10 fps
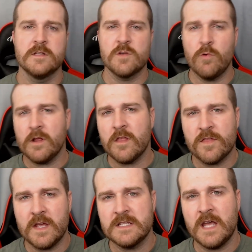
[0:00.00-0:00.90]
So one of the
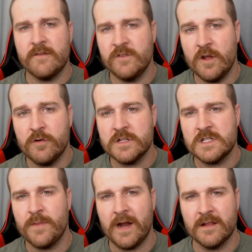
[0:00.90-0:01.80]
things I've noticed
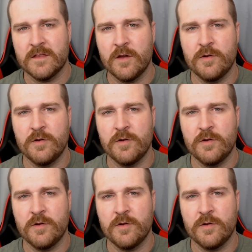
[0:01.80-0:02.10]
about it, though,